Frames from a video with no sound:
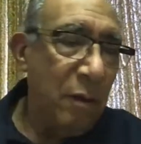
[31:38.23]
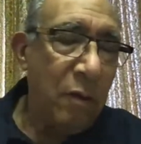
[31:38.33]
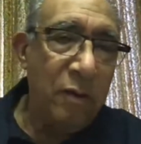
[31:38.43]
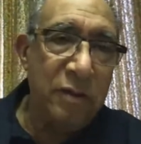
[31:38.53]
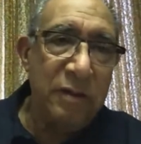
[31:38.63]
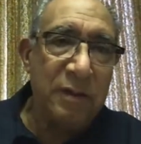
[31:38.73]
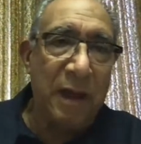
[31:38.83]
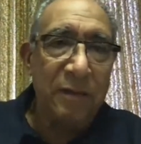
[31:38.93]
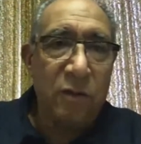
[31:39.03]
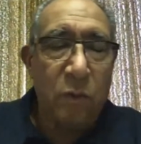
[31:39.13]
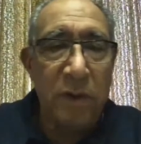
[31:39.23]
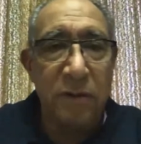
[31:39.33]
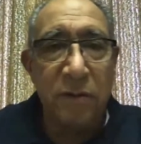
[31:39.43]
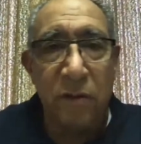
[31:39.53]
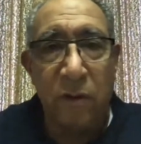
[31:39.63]
or just ask
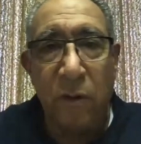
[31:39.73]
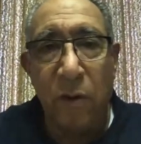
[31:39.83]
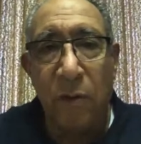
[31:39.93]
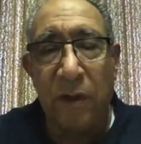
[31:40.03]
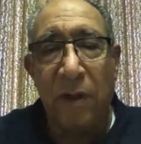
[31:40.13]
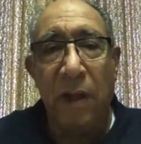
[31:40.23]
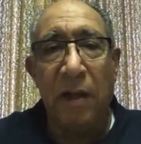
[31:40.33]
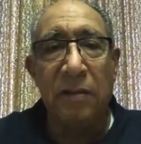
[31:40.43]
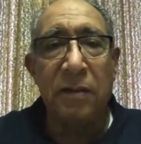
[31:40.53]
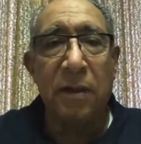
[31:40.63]
questions or go to a class